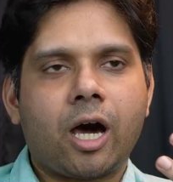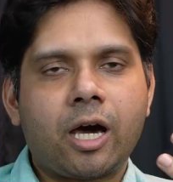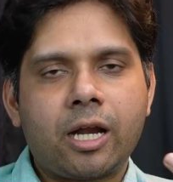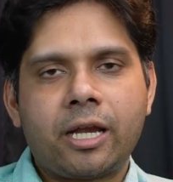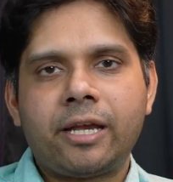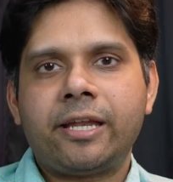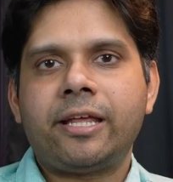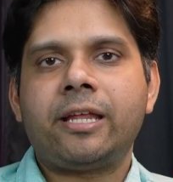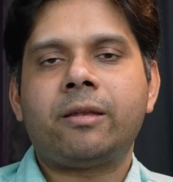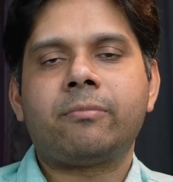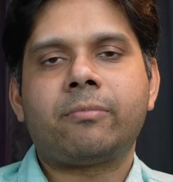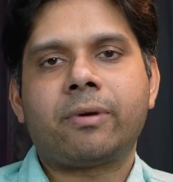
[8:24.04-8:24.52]

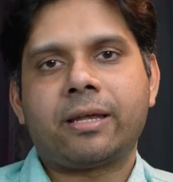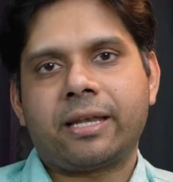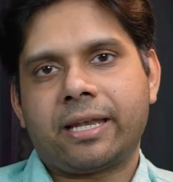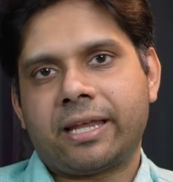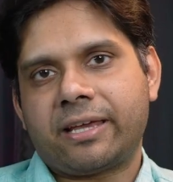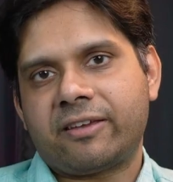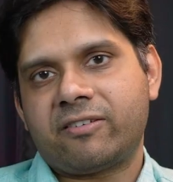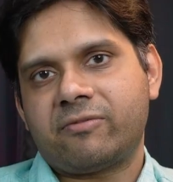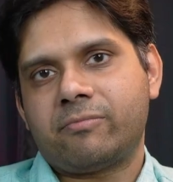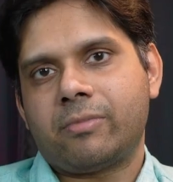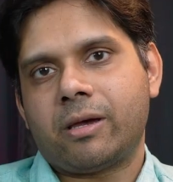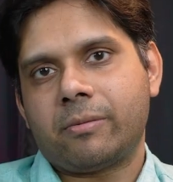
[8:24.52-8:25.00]
early in my
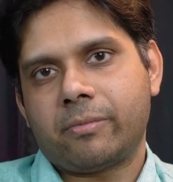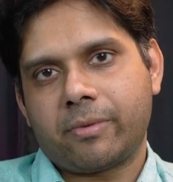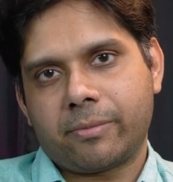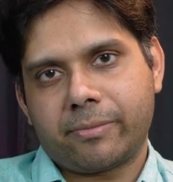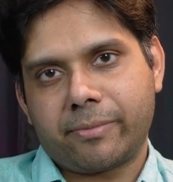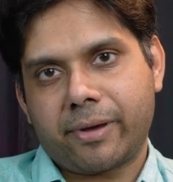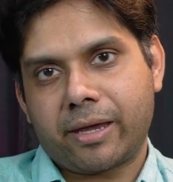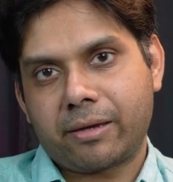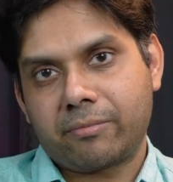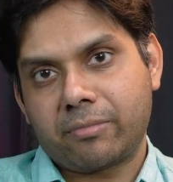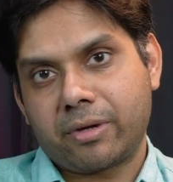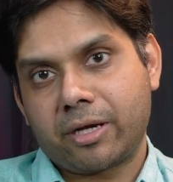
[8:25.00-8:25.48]
life by
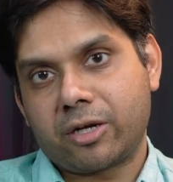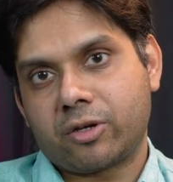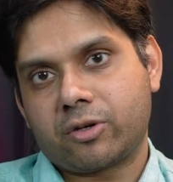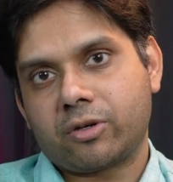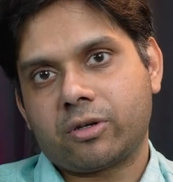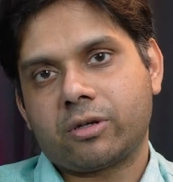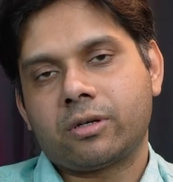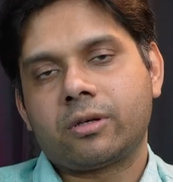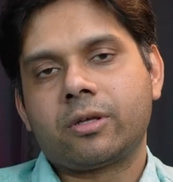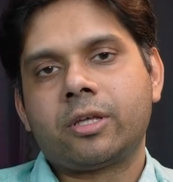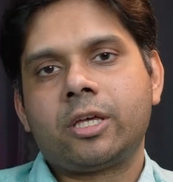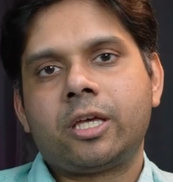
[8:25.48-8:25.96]
my
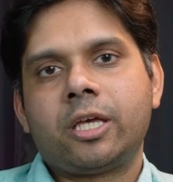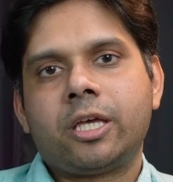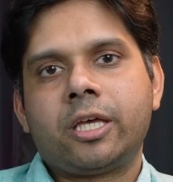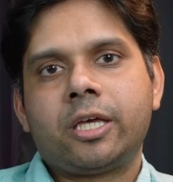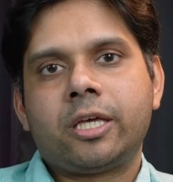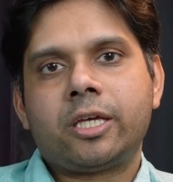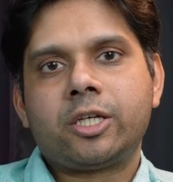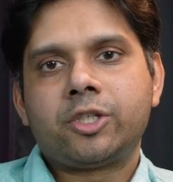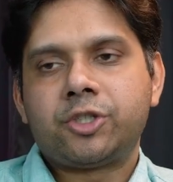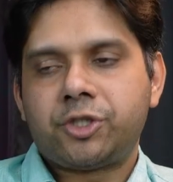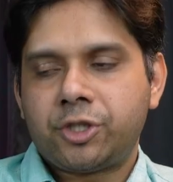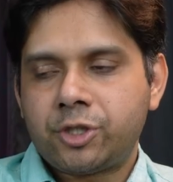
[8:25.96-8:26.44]
mentor.
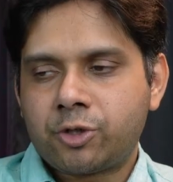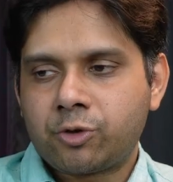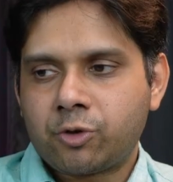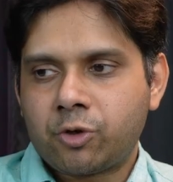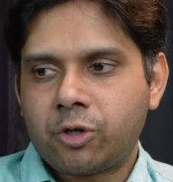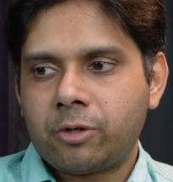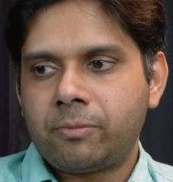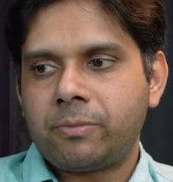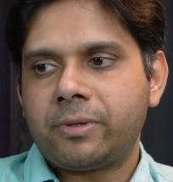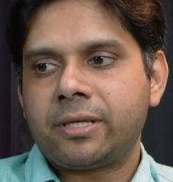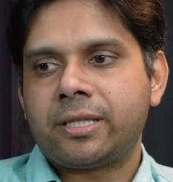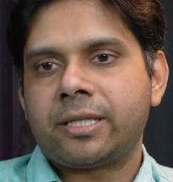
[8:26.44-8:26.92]
She
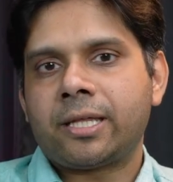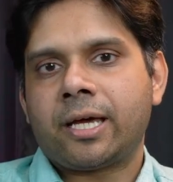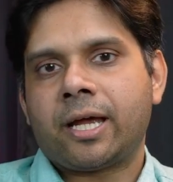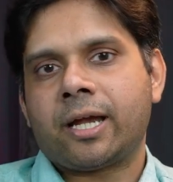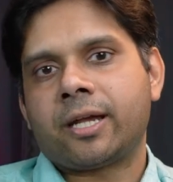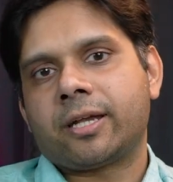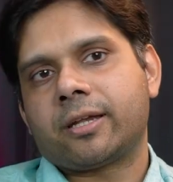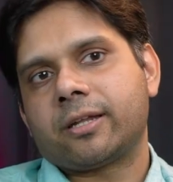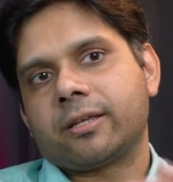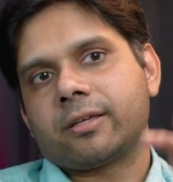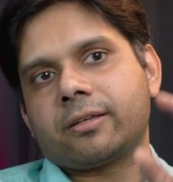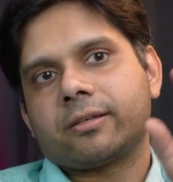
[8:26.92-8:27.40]
told me
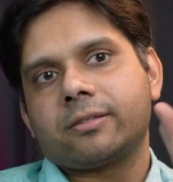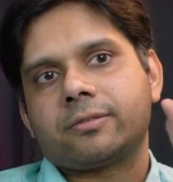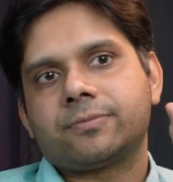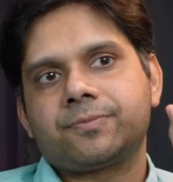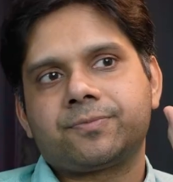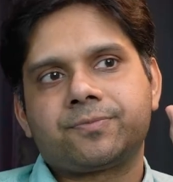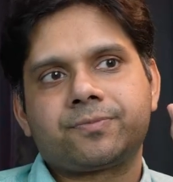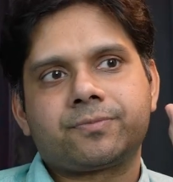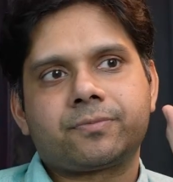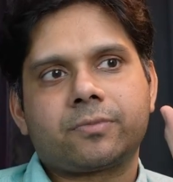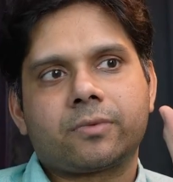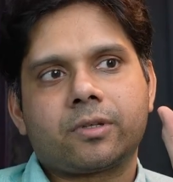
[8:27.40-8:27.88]
that
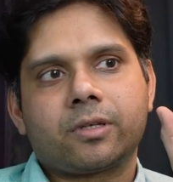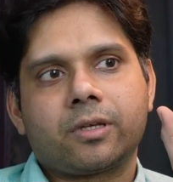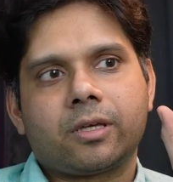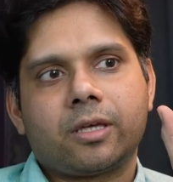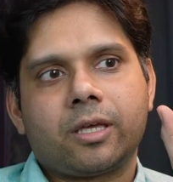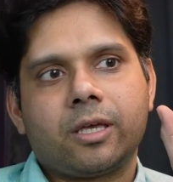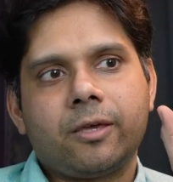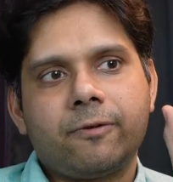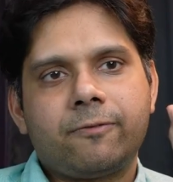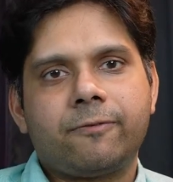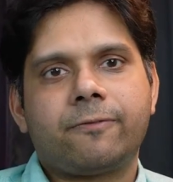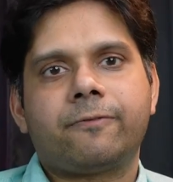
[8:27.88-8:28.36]

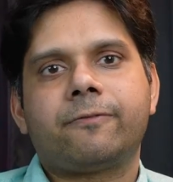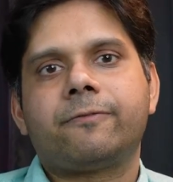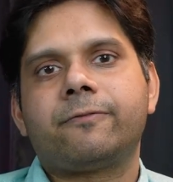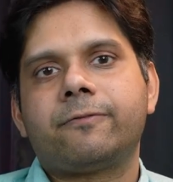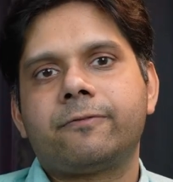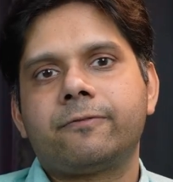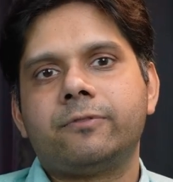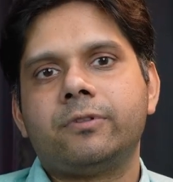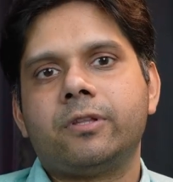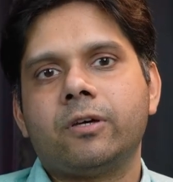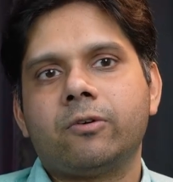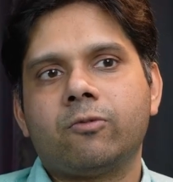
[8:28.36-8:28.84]

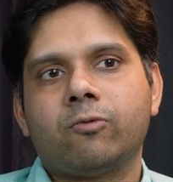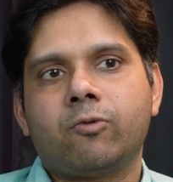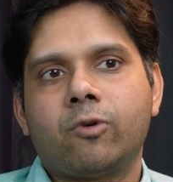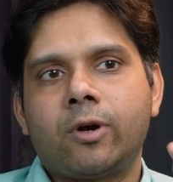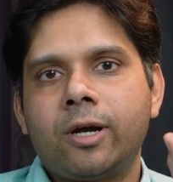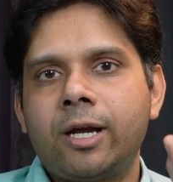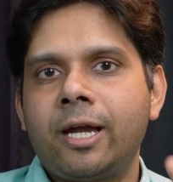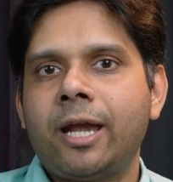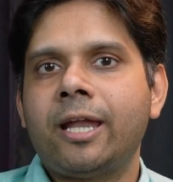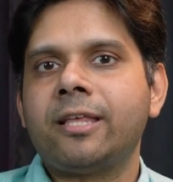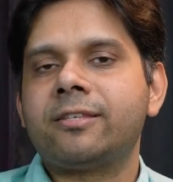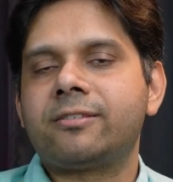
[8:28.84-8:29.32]
if the
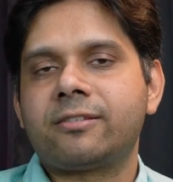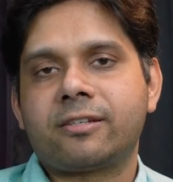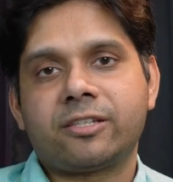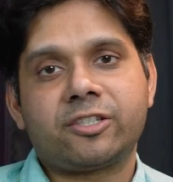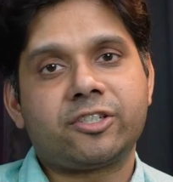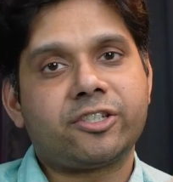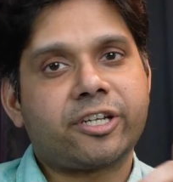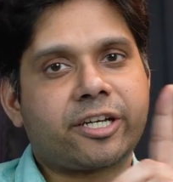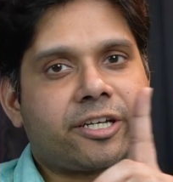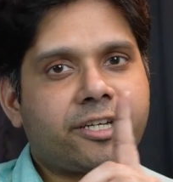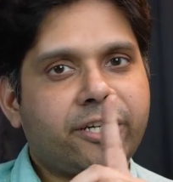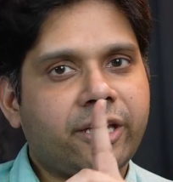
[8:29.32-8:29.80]
world is
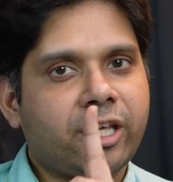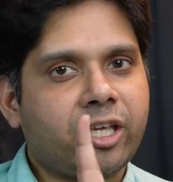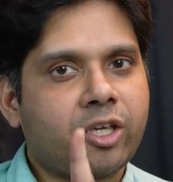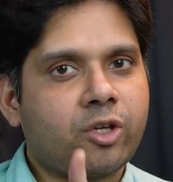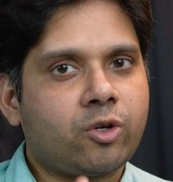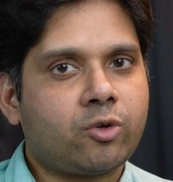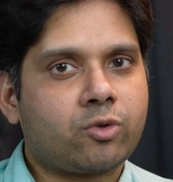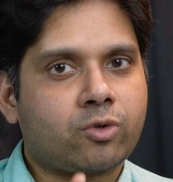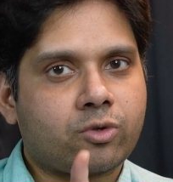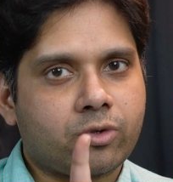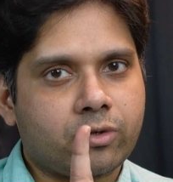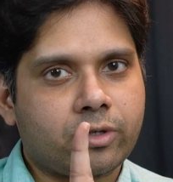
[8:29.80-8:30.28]
rejecting
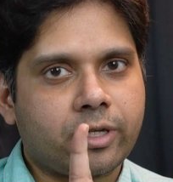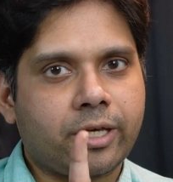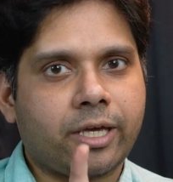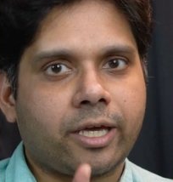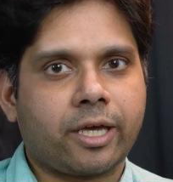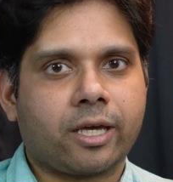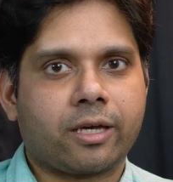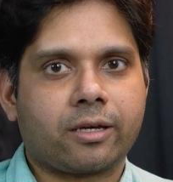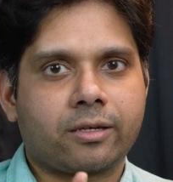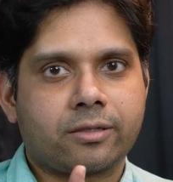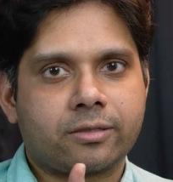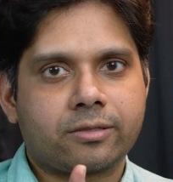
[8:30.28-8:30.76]
you
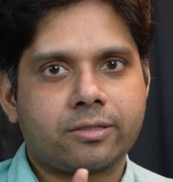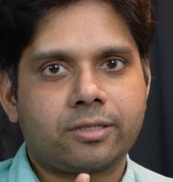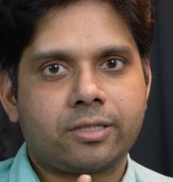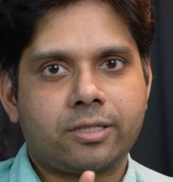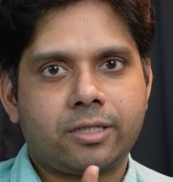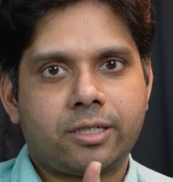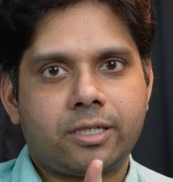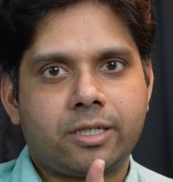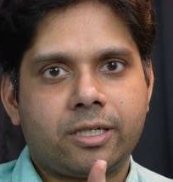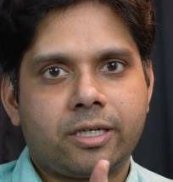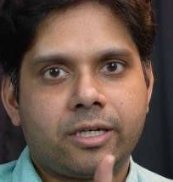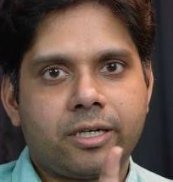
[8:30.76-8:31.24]
today,
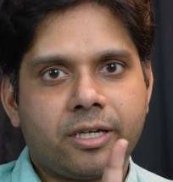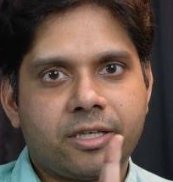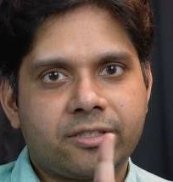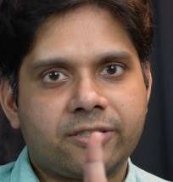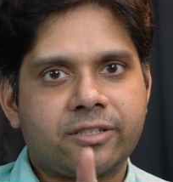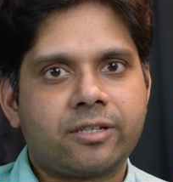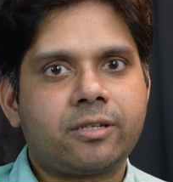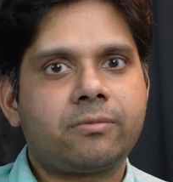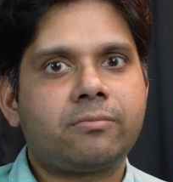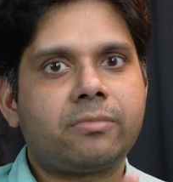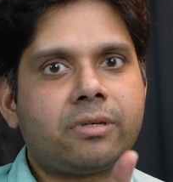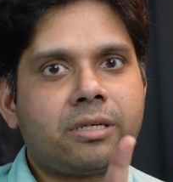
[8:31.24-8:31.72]

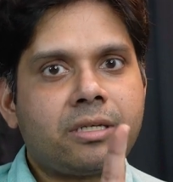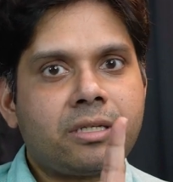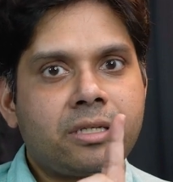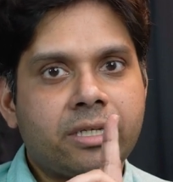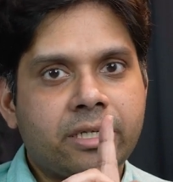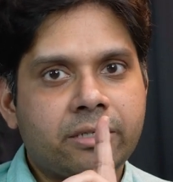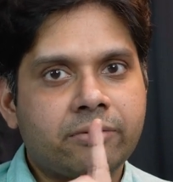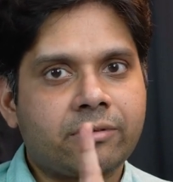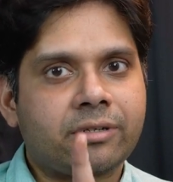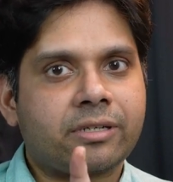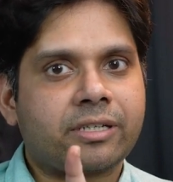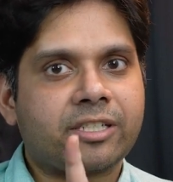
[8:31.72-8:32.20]
doesn't mean
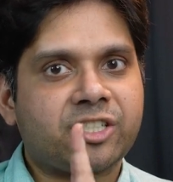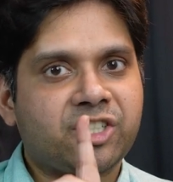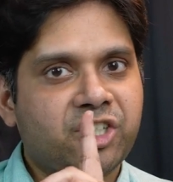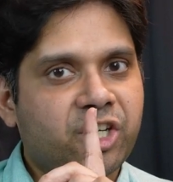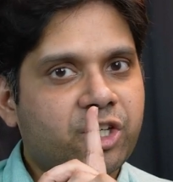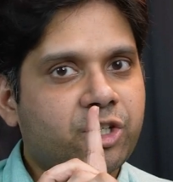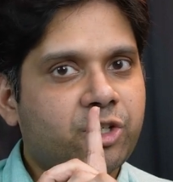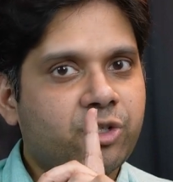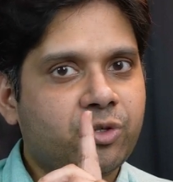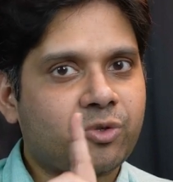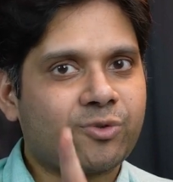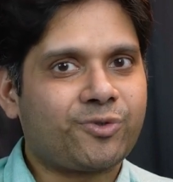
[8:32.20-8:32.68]
it will
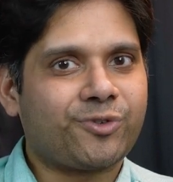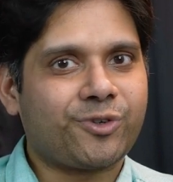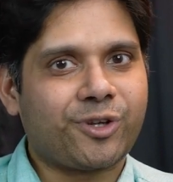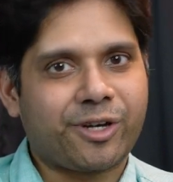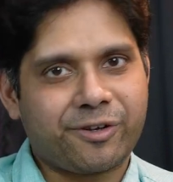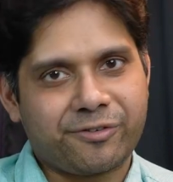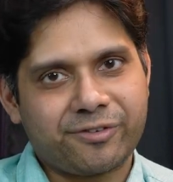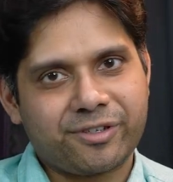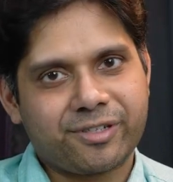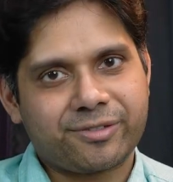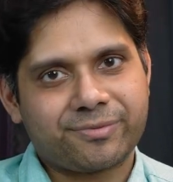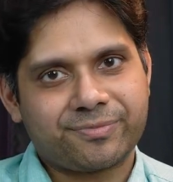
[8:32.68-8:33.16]
reject you
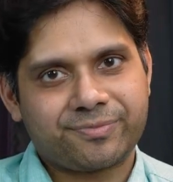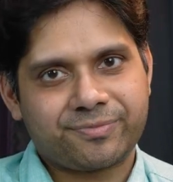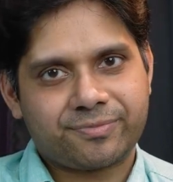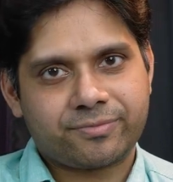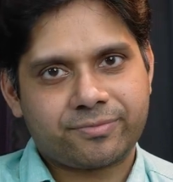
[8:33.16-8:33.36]
forever.